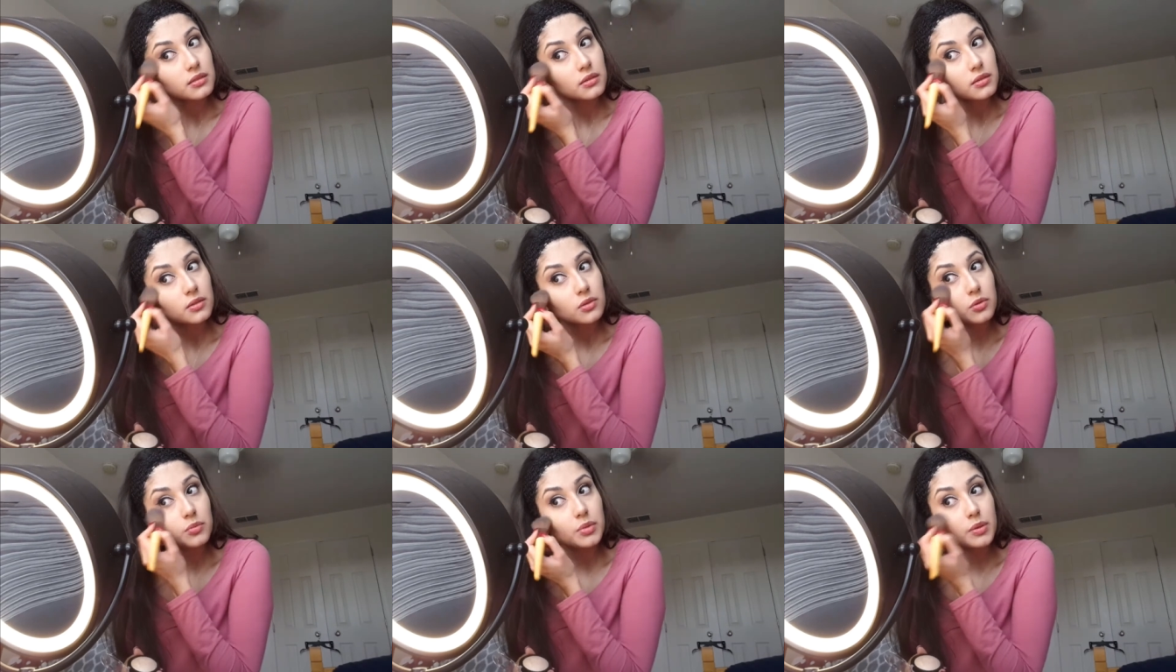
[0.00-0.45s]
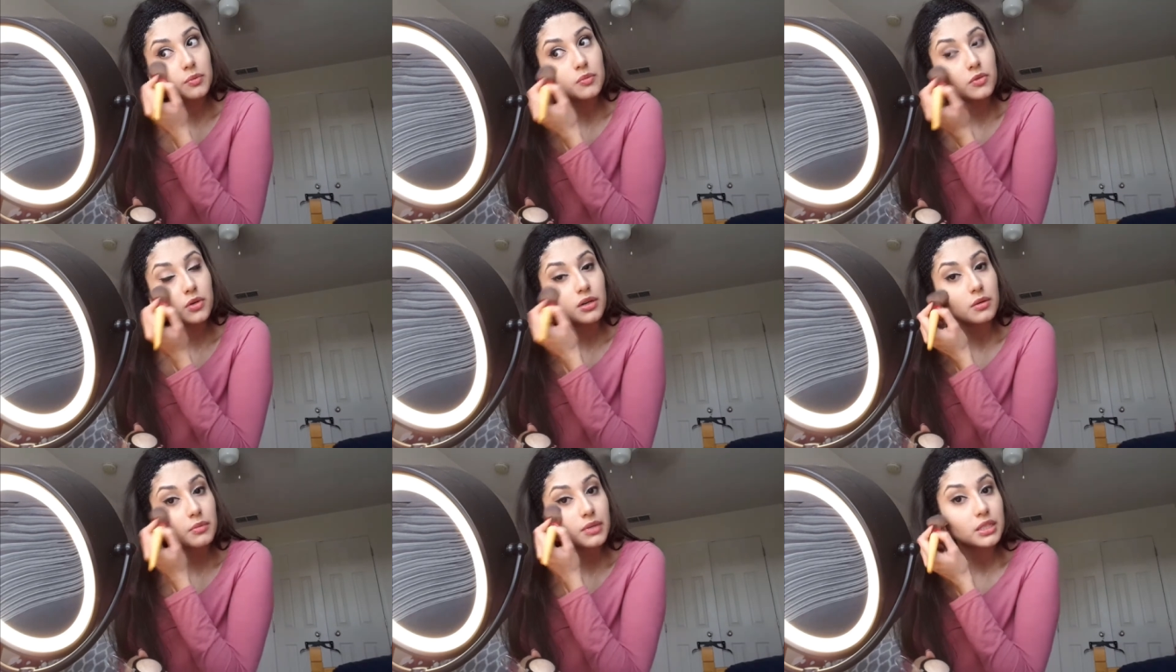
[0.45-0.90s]
a little bit
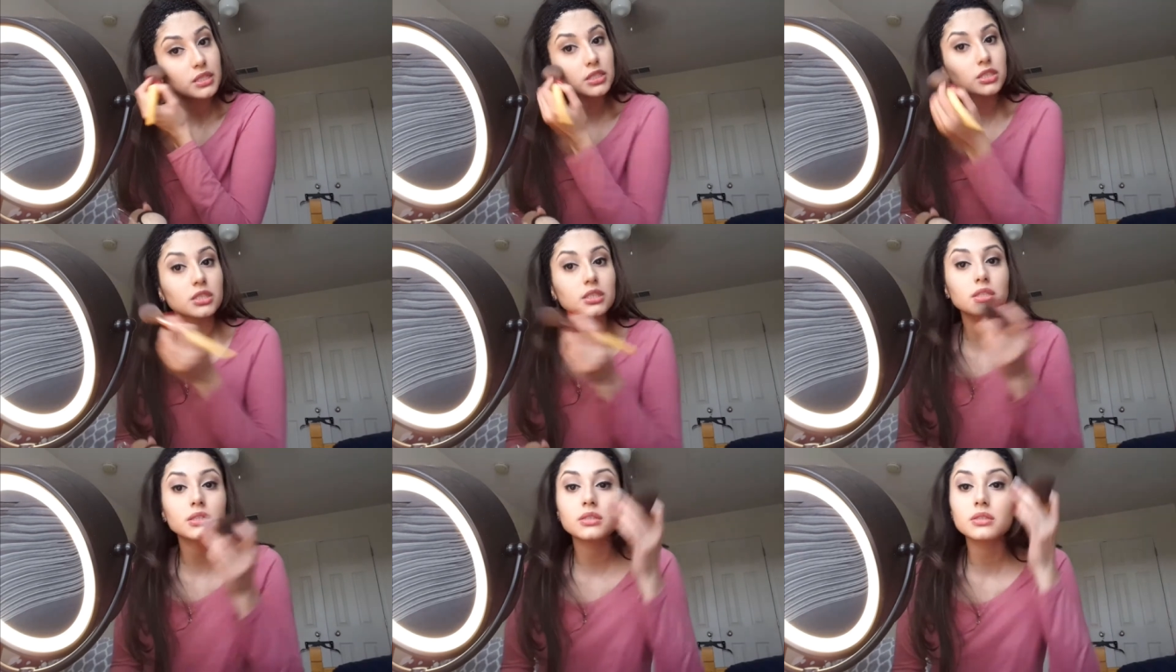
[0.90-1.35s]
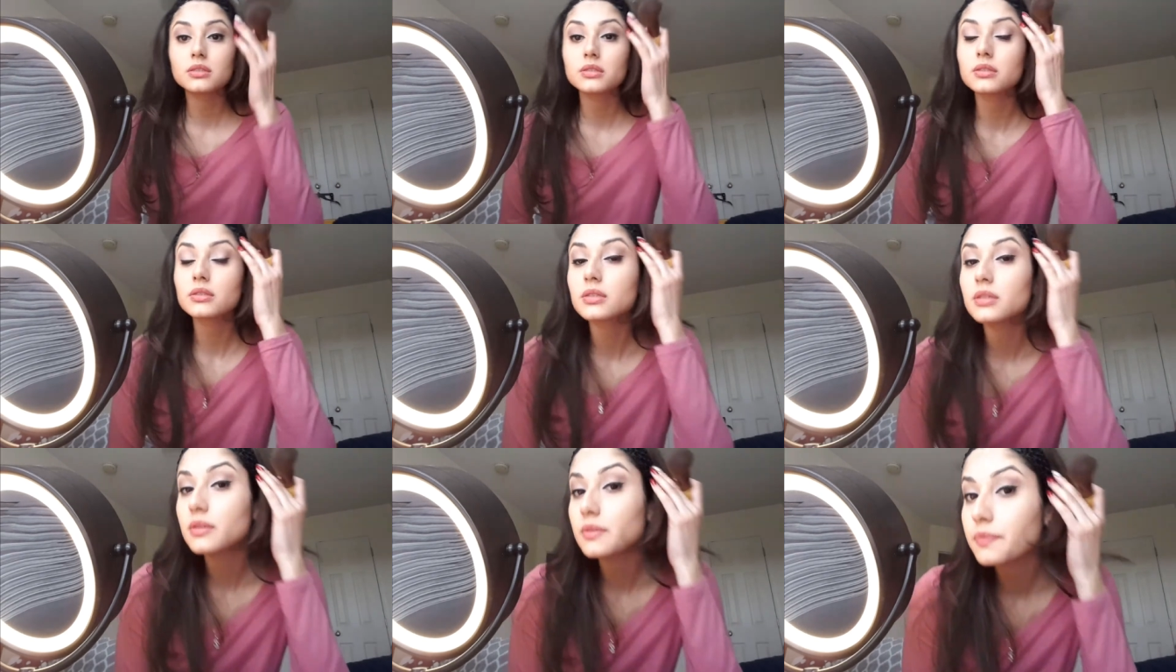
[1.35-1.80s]
more on my cheeks.
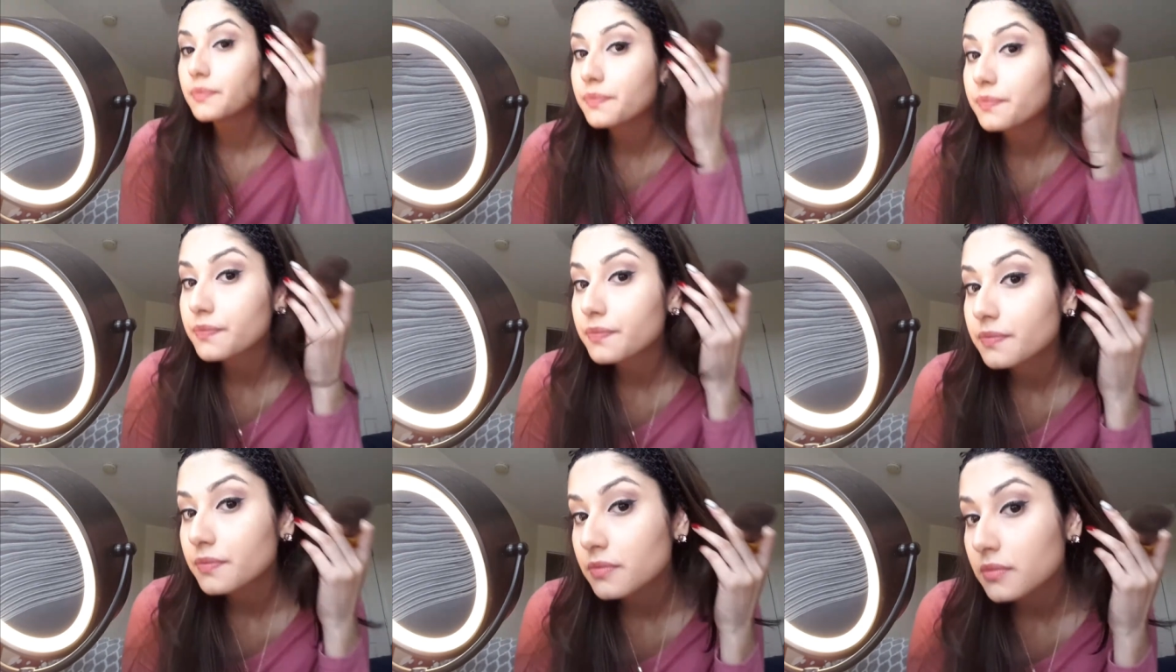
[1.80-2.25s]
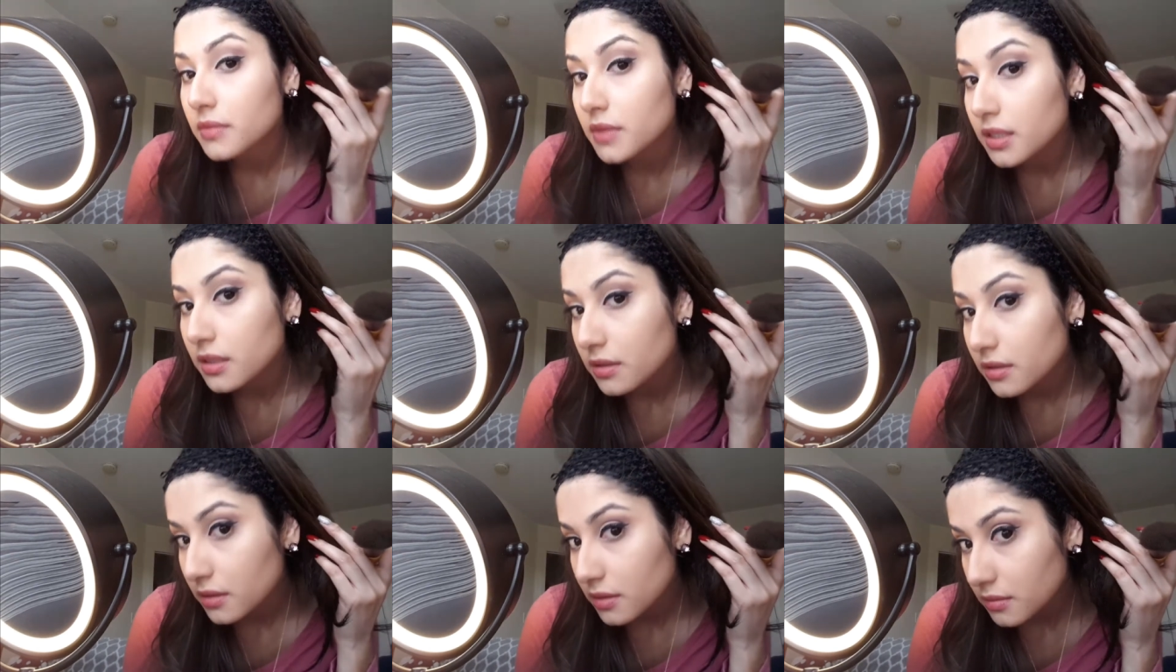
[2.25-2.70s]
See?
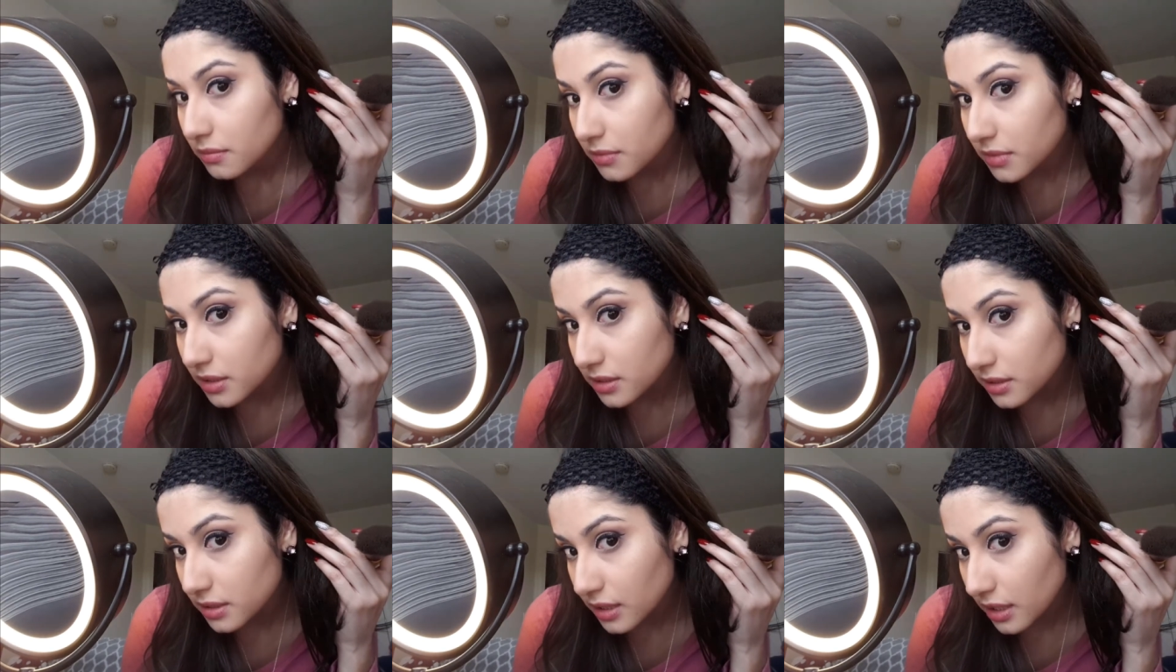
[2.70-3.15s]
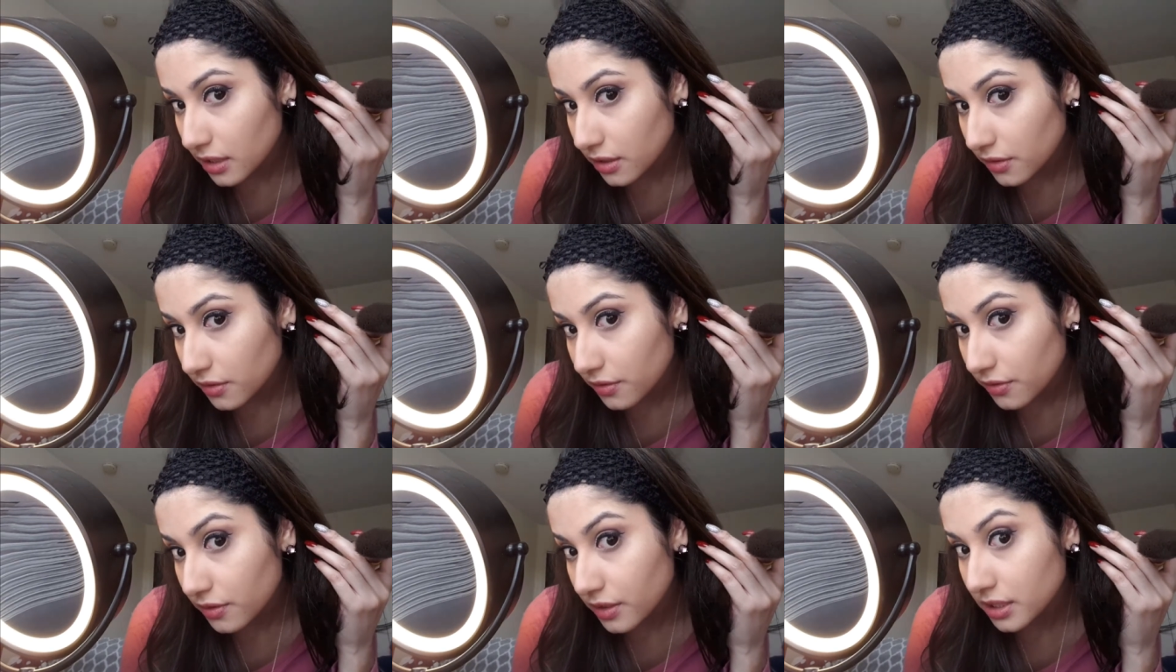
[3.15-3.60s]
I mean, it's not
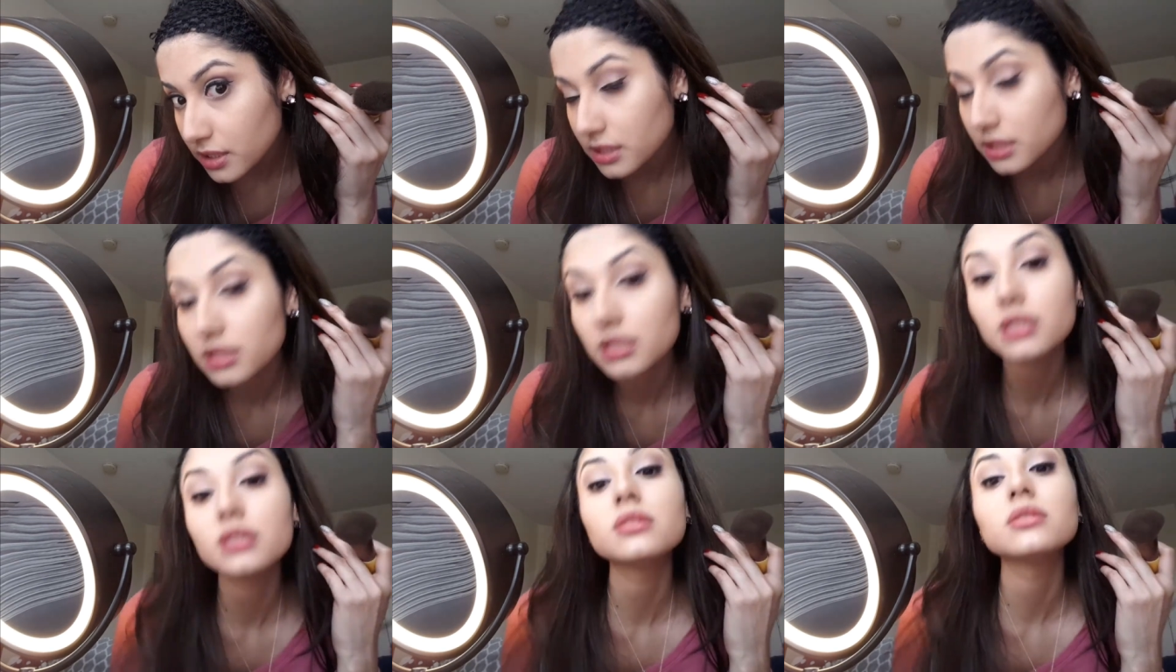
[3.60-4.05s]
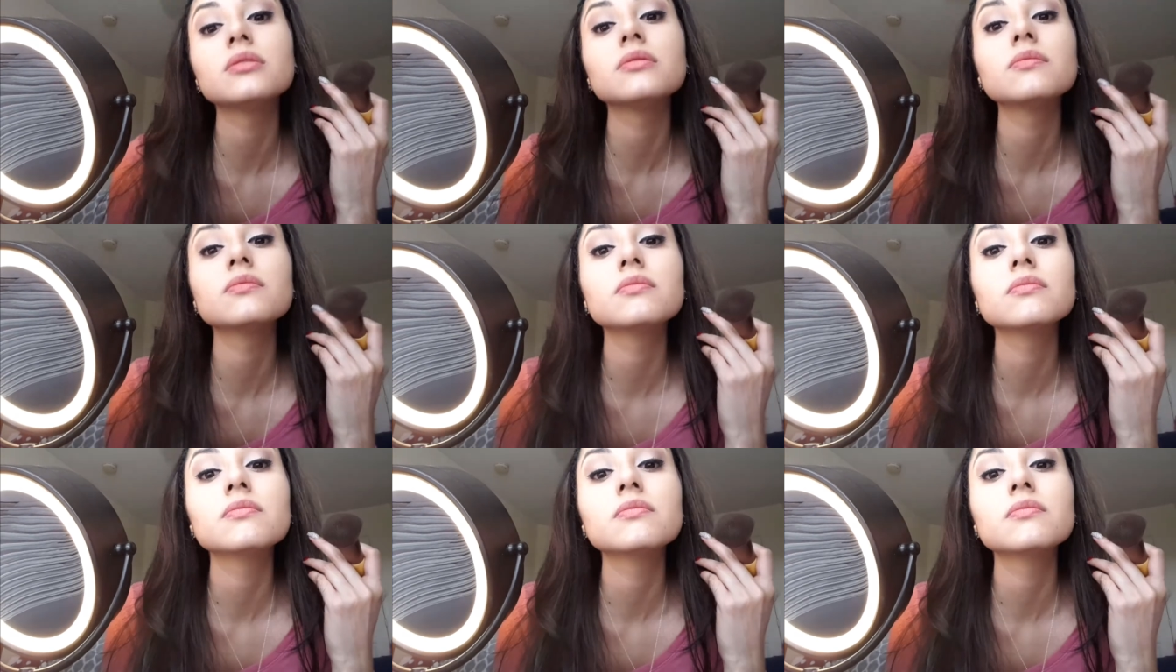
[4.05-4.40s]
crazy